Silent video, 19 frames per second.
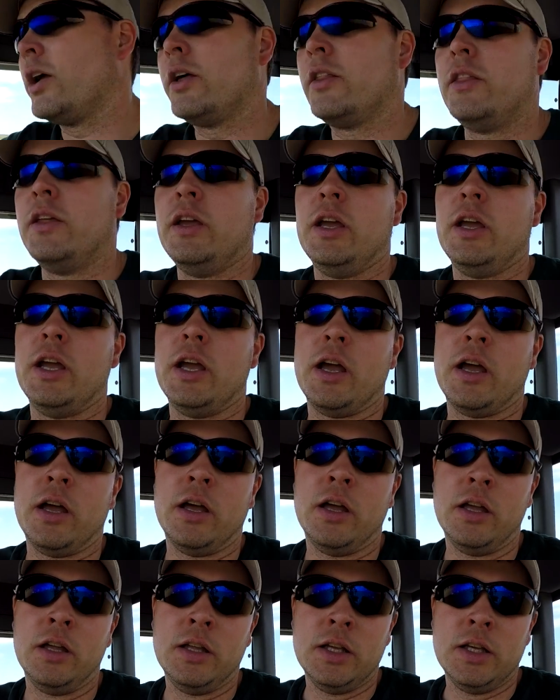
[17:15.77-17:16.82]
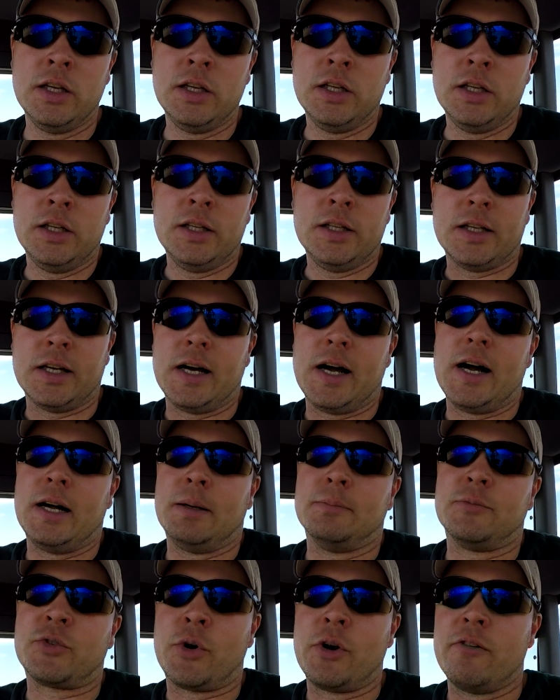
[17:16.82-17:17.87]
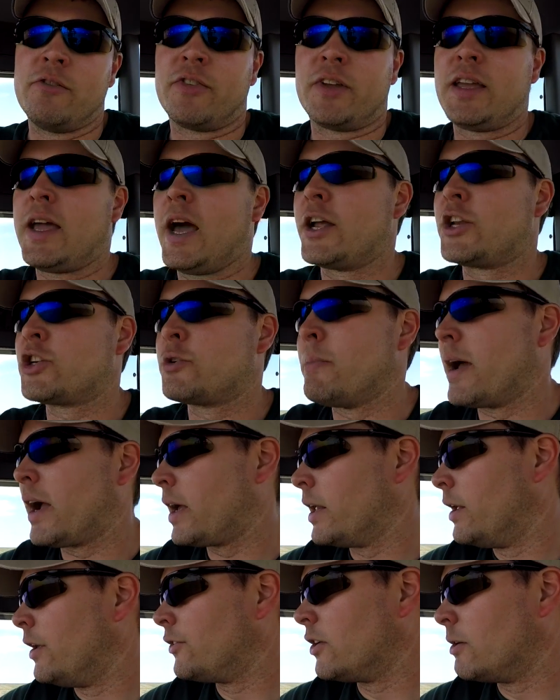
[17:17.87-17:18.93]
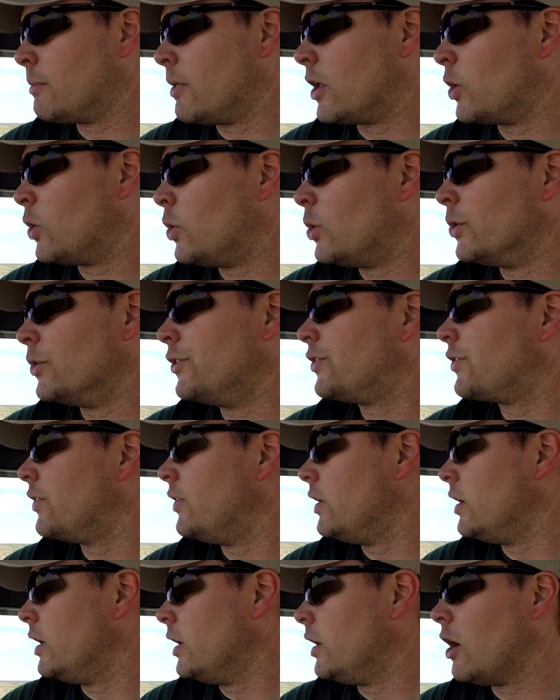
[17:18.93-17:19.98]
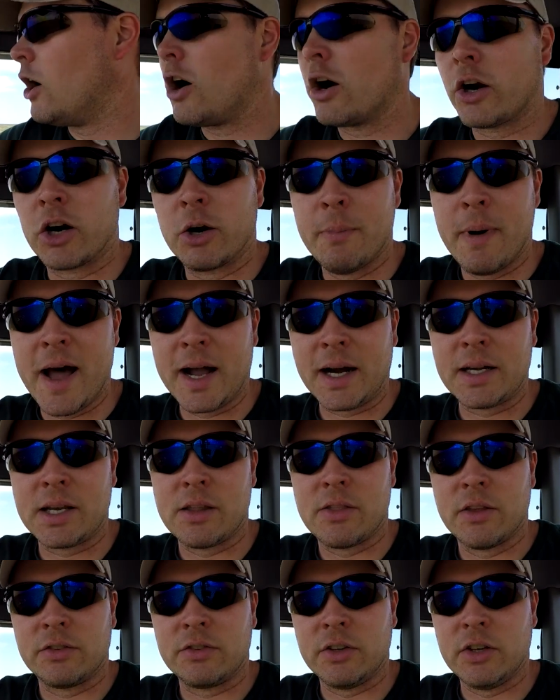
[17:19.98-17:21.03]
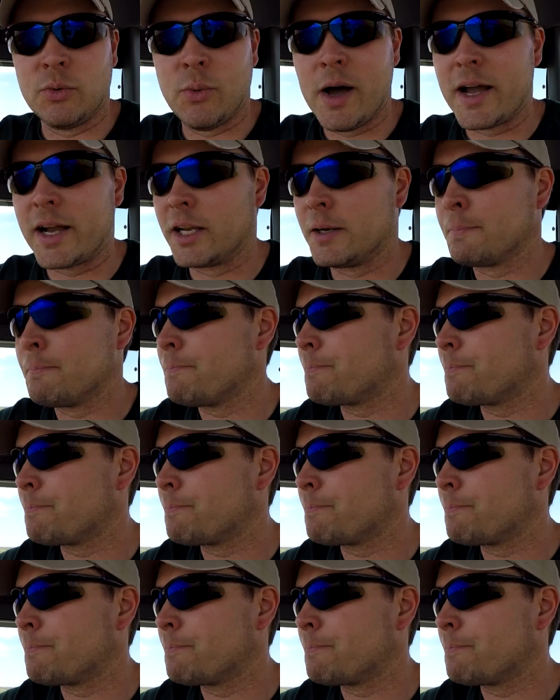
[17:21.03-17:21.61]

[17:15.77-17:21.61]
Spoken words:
the sort of catch mechanism that holds the auger back to the seed wagon.